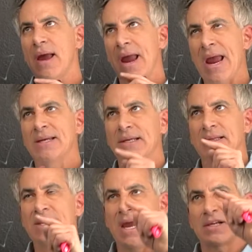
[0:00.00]
And
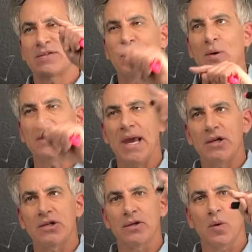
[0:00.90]
the
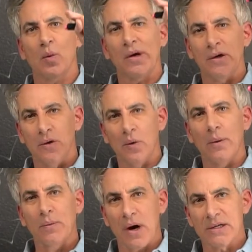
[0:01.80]
exfoliation
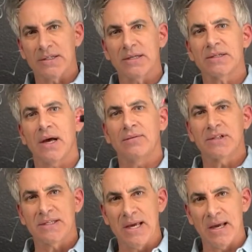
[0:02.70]
renewal process of
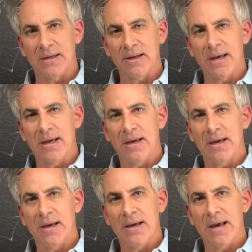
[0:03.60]
skin
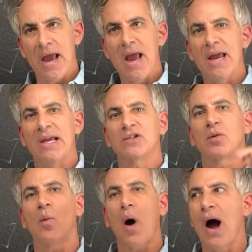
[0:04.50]
is
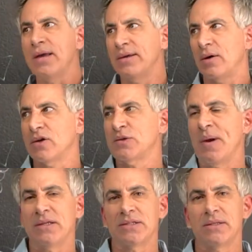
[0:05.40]
why there are
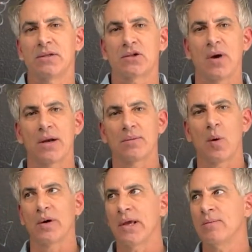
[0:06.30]
spaces in the stratum
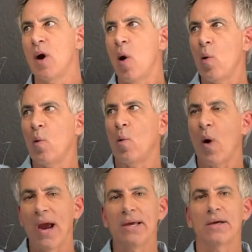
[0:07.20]
corneum,
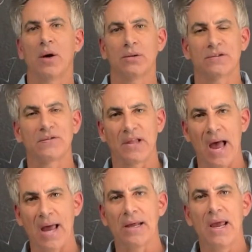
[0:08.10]
why it goes
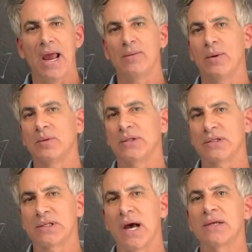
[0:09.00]
flat, and we will
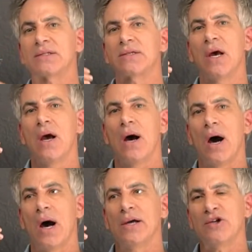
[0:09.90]
discuss
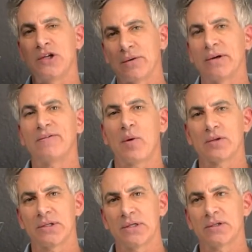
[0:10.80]
shearing
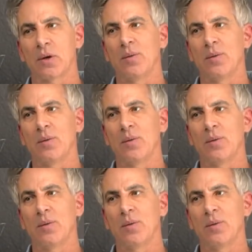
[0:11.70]
forces.